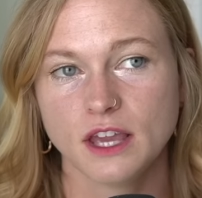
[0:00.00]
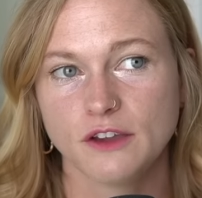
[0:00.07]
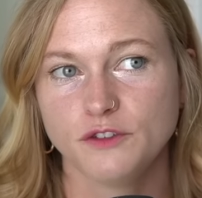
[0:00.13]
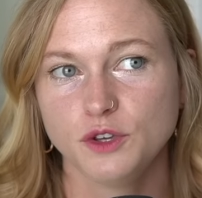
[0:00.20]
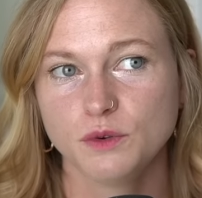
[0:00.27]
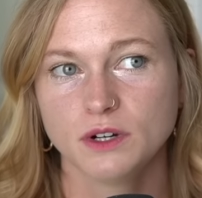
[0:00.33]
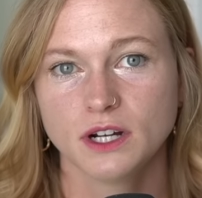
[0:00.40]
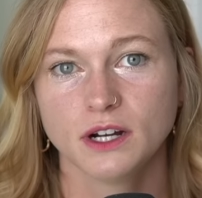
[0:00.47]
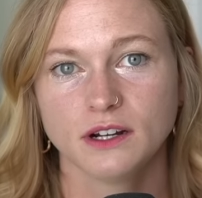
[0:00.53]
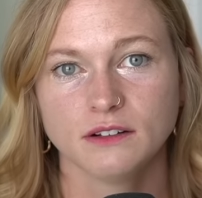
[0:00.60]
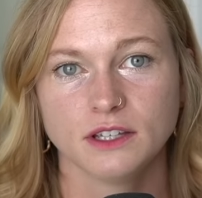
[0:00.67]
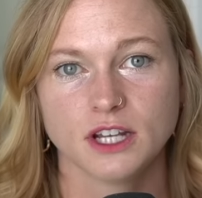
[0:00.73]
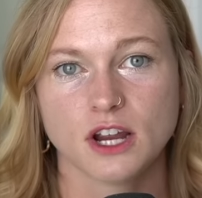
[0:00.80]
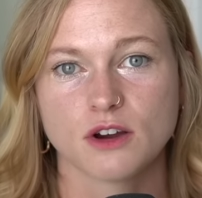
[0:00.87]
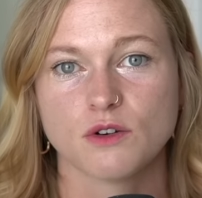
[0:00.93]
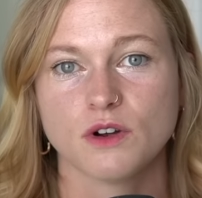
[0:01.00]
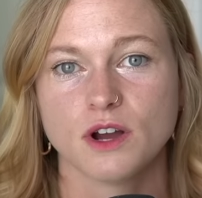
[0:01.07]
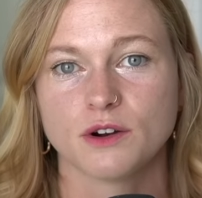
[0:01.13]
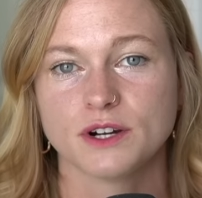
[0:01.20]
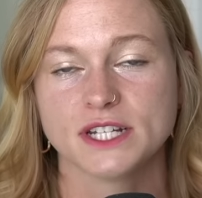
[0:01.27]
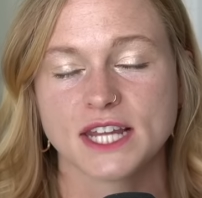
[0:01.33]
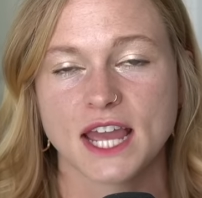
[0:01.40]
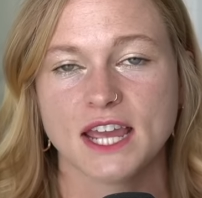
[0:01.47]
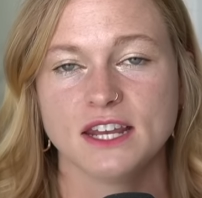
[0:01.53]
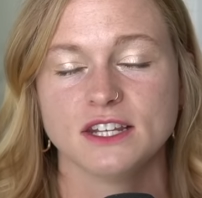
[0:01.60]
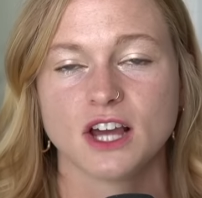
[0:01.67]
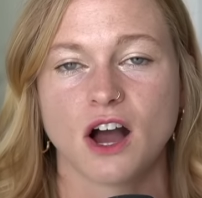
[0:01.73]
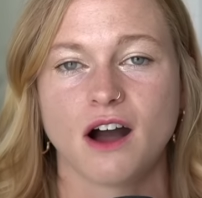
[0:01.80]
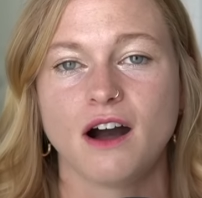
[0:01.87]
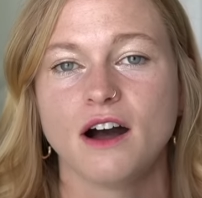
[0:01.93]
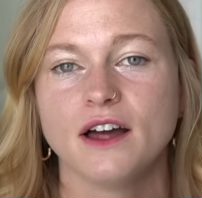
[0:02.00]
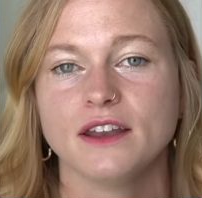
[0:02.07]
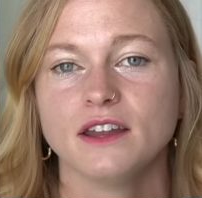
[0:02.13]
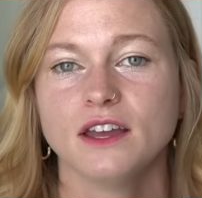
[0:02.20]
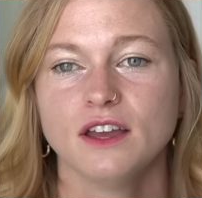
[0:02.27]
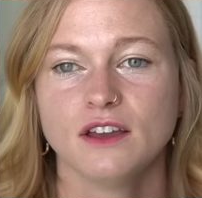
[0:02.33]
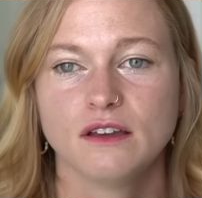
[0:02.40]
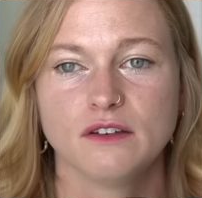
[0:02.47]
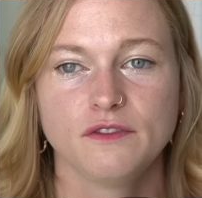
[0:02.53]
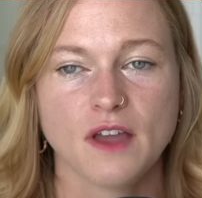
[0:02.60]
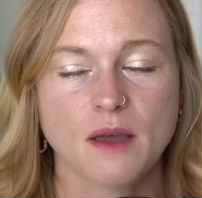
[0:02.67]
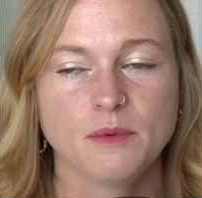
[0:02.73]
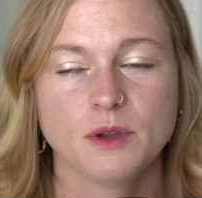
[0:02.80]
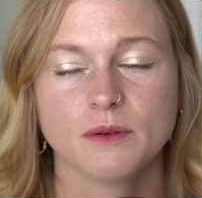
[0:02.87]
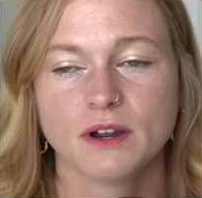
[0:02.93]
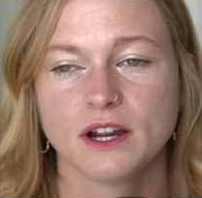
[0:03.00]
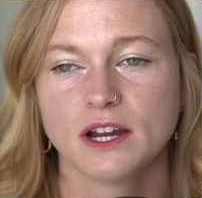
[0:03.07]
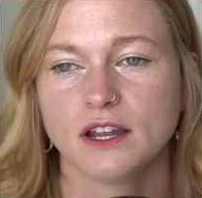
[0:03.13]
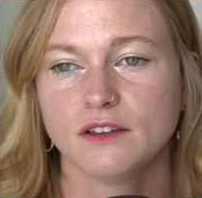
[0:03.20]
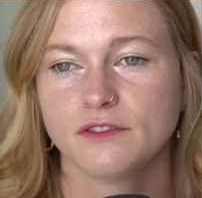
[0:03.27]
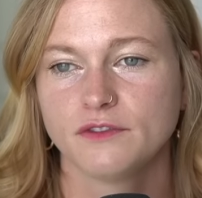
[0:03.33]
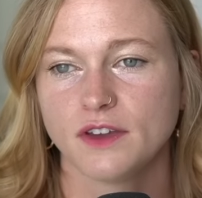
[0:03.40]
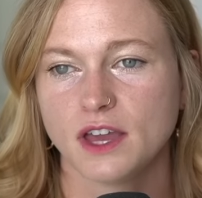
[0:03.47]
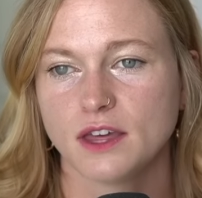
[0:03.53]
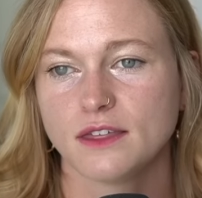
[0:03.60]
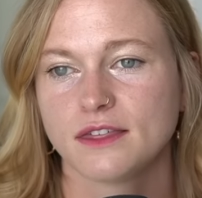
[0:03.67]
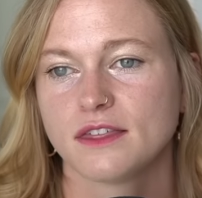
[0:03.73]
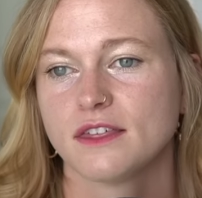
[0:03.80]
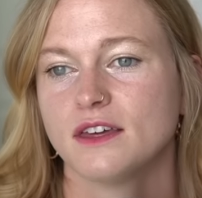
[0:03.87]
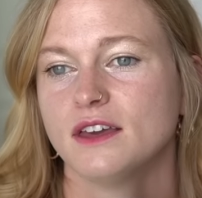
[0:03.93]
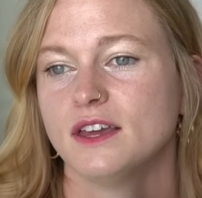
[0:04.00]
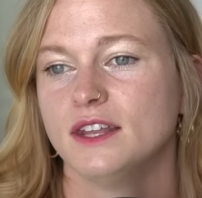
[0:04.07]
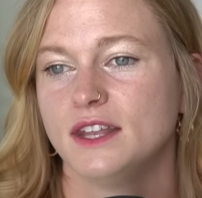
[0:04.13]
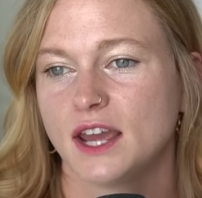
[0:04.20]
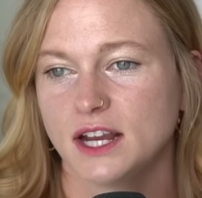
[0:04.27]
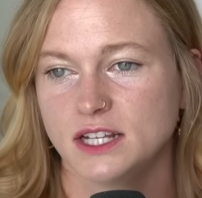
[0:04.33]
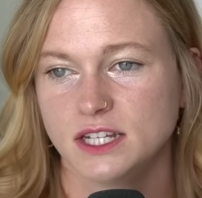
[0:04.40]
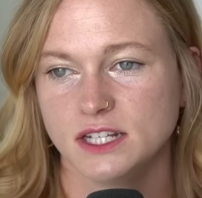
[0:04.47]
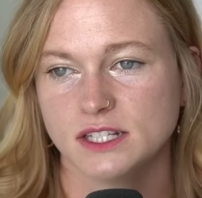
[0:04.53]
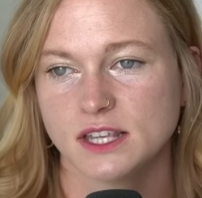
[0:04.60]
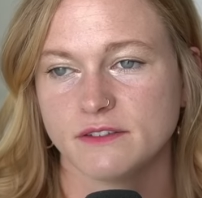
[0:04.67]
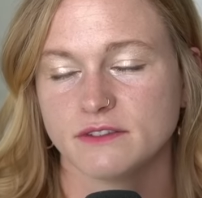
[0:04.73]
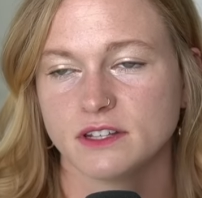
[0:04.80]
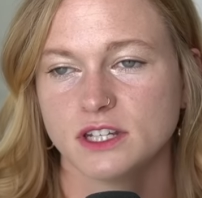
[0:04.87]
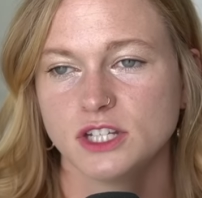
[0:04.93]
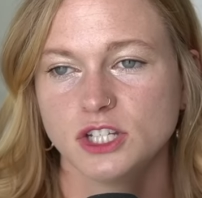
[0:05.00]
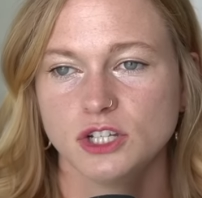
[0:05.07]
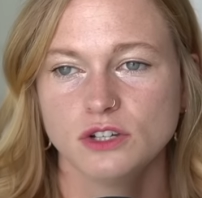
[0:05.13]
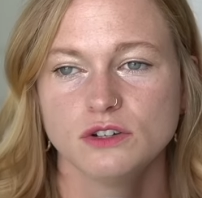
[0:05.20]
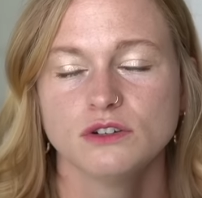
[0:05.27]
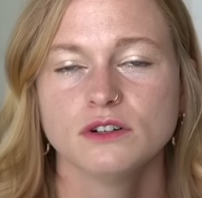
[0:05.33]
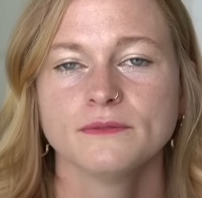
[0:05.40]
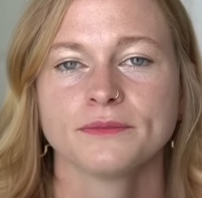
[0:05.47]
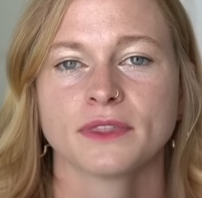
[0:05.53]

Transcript: if you were, you know, ordained on February 5th, 1972,